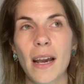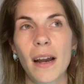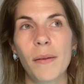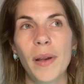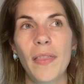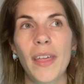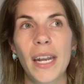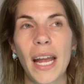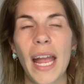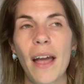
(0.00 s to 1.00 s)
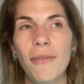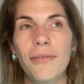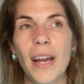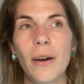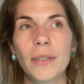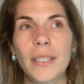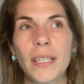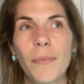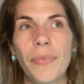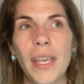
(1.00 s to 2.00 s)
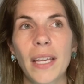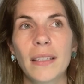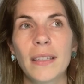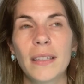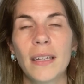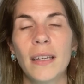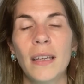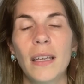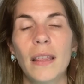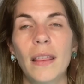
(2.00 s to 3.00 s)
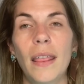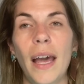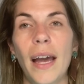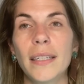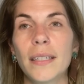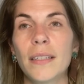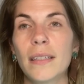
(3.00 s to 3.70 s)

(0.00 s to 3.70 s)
And then I have found some things that